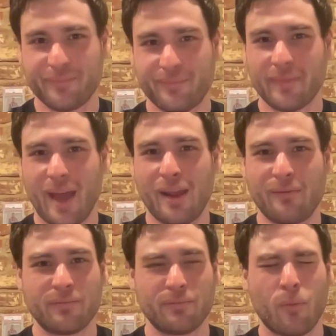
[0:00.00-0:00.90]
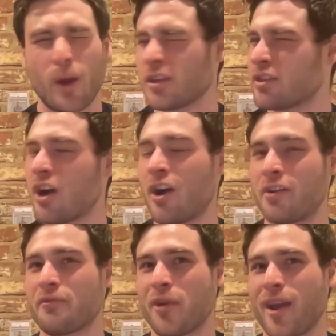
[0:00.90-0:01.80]
I didn't watch a ton
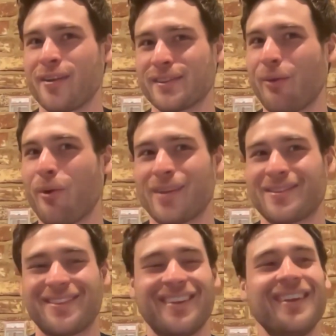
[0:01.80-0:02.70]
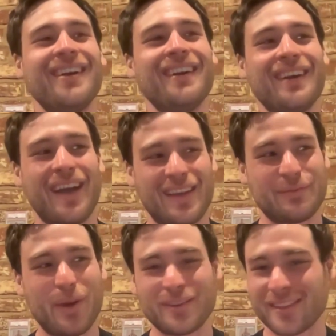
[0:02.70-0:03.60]
of Raiders. I watched as
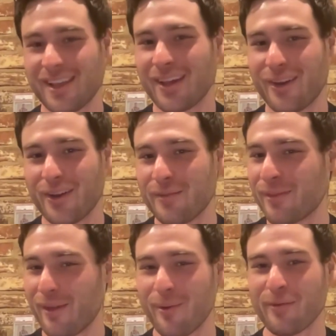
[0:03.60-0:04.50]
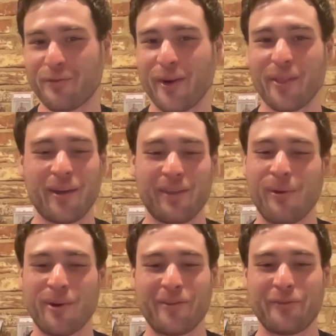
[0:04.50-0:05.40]
much as I could. They weren't fun. They
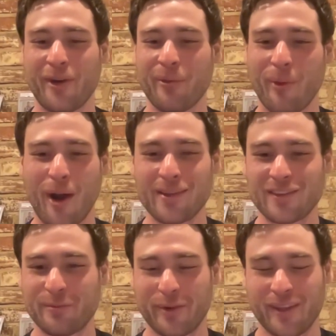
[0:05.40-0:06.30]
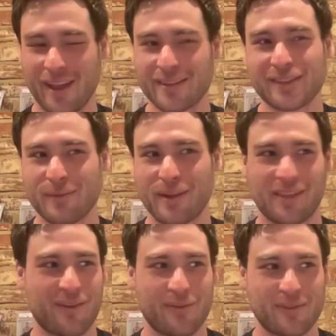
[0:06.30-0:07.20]
weren't a fun watch, but yeah, it seemed like
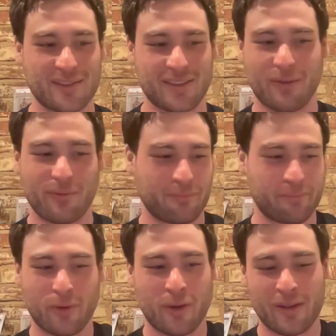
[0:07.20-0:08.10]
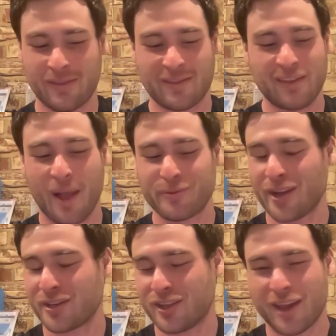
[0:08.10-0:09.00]
they were just like, "We're gonna stop
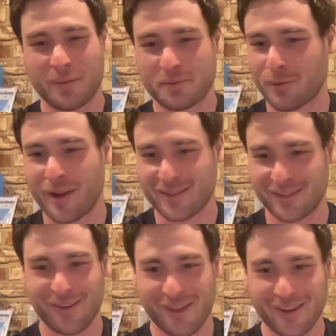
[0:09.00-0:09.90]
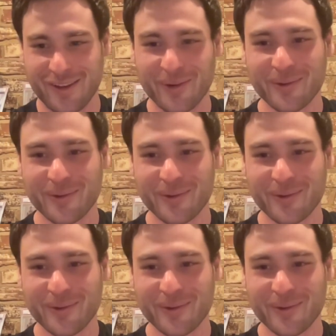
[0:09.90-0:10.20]
Josh Jacobs. What else are you gonna do?"